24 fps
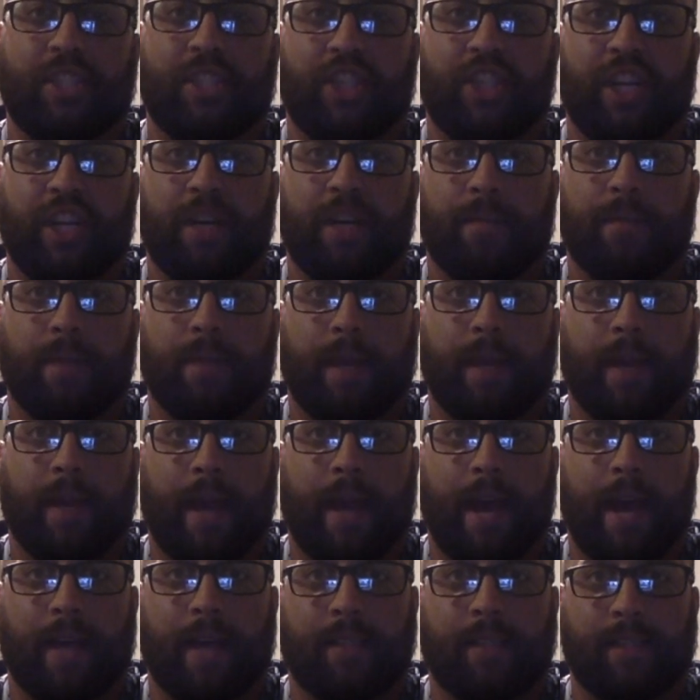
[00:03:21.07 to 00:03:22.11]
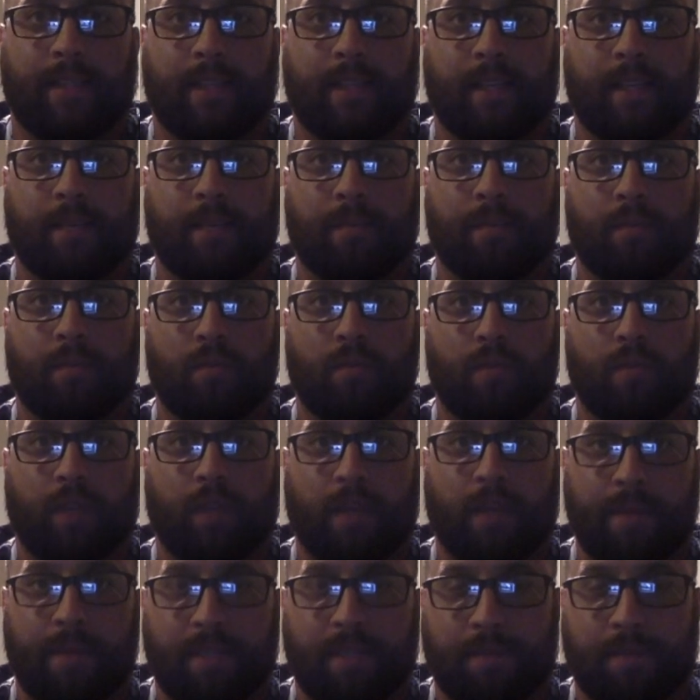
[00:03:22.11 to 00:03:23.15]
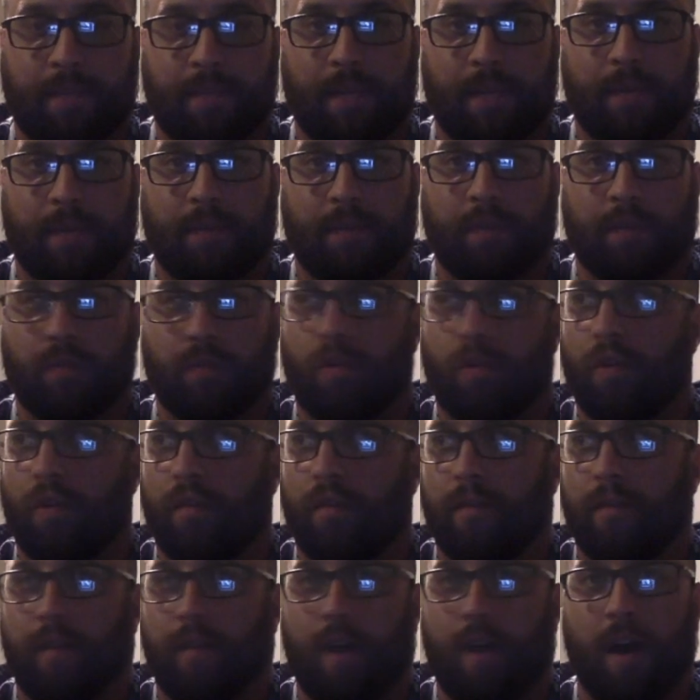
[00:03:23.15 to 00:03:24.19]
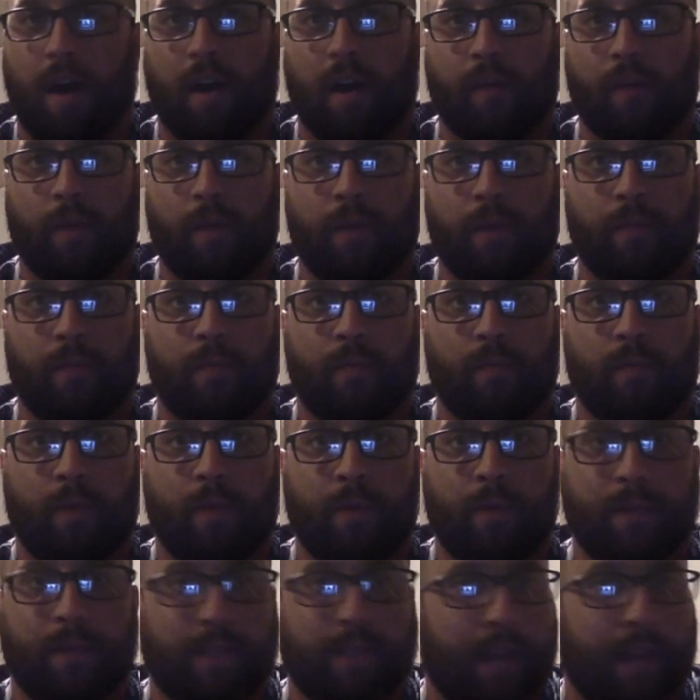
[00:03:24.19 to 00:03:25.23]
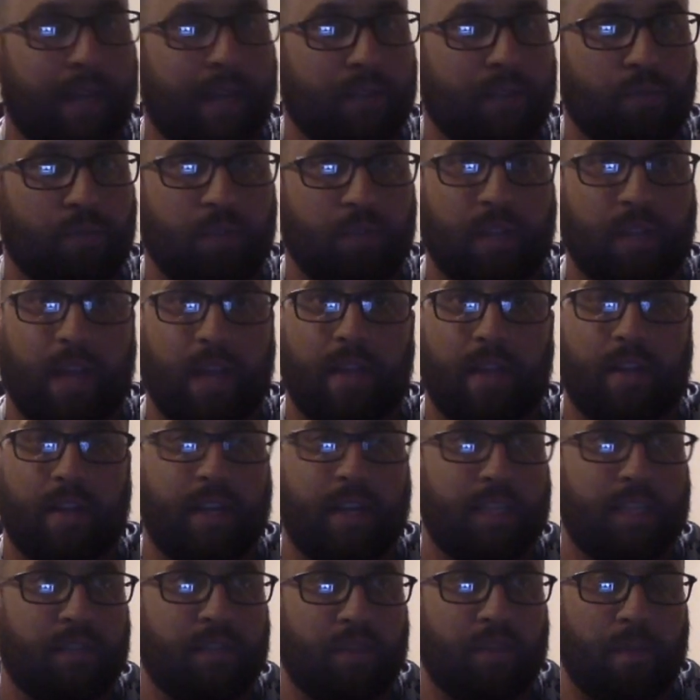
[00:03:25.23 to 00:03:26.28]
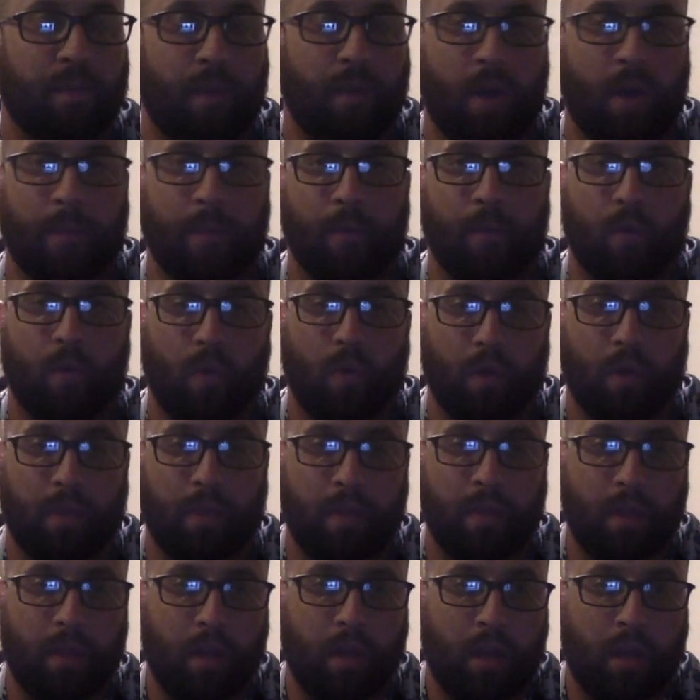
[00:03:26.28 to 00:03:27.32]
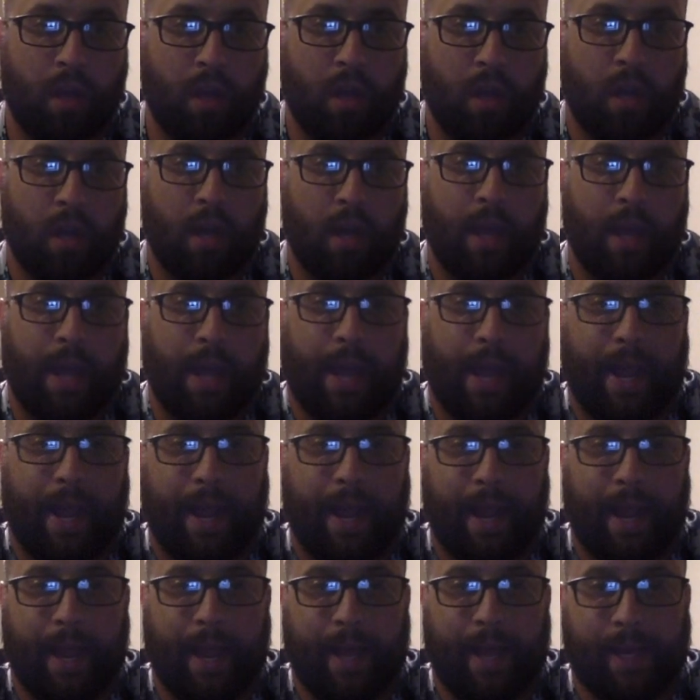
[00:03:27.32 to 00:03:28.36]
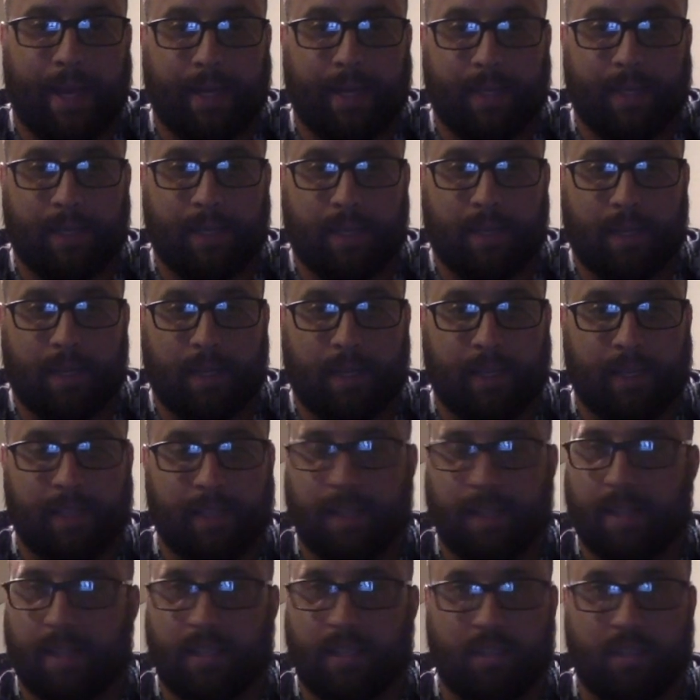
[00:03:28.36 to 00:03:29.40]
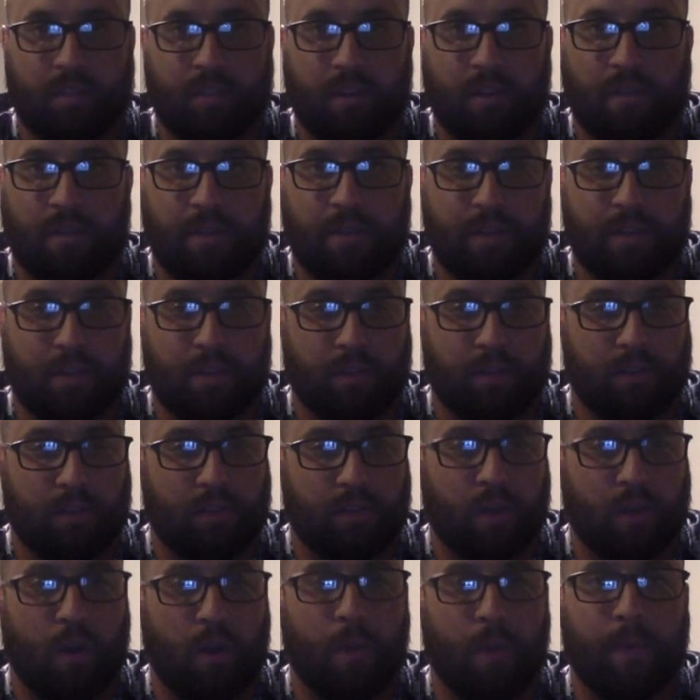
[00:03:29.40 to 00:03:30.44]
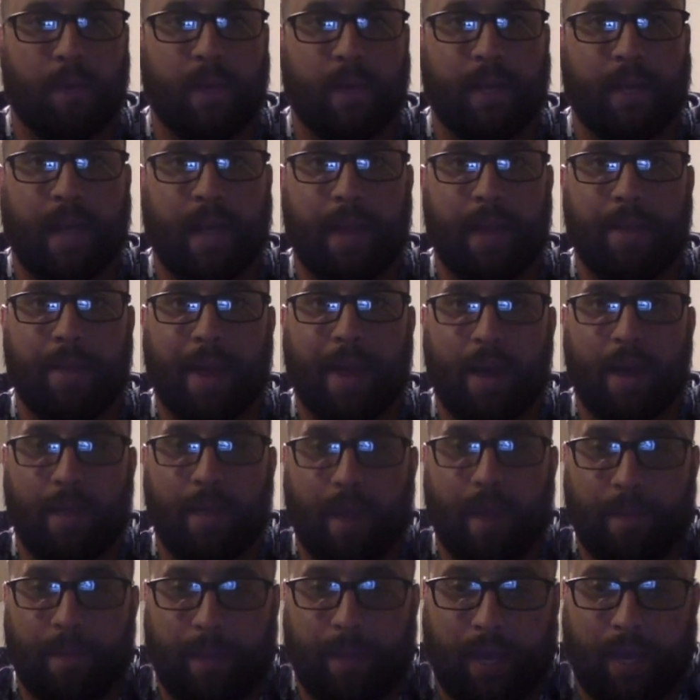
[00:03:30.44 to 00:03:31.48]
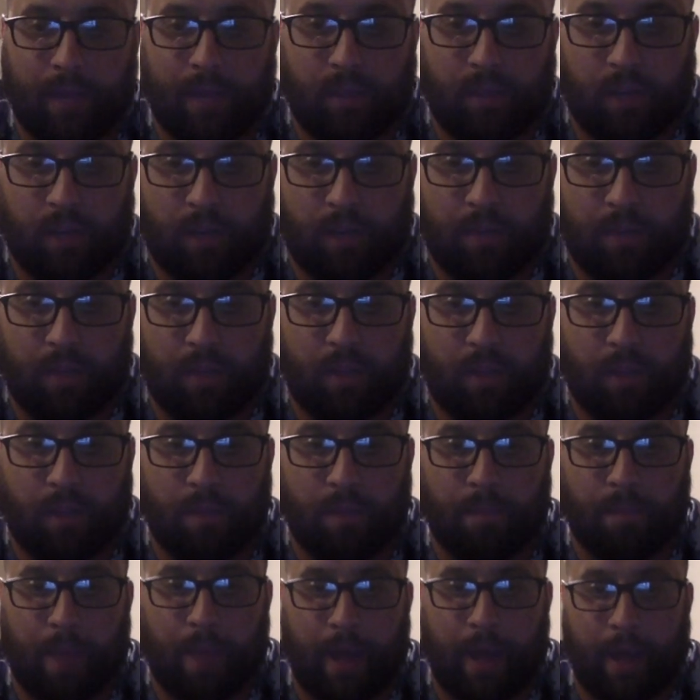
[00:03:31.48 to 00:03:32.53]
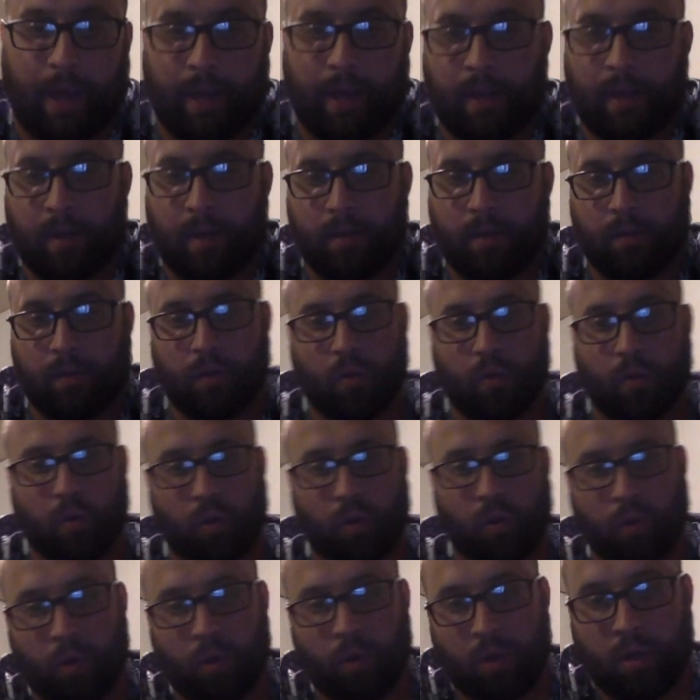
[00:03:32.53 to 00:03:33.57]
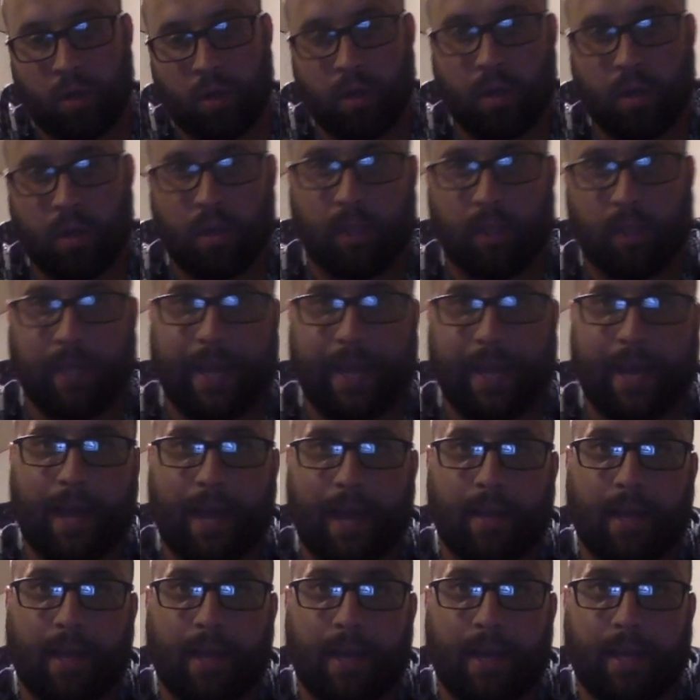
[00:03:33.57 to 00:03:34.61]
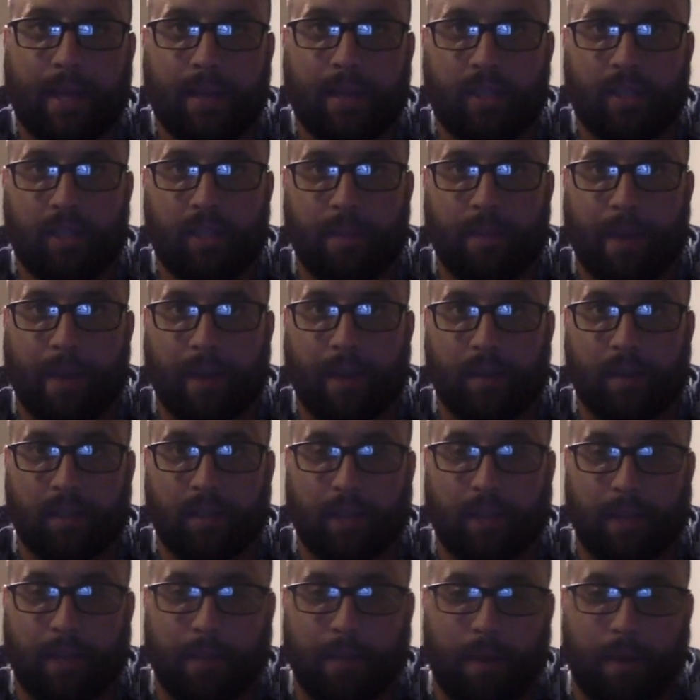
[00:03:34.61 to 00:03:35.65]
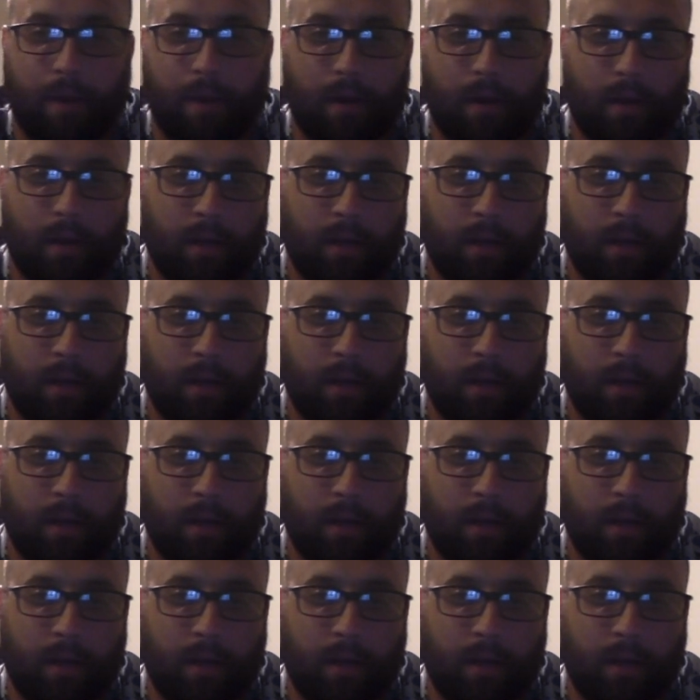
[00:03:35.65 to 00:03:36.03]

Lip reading: him and asked him, give me some tips for throwing a frog. We went to high school together. He's from up north, and he said, let's just go fishing. So he came down by me. I took him to my local lake I like, Jim Edgar State Park,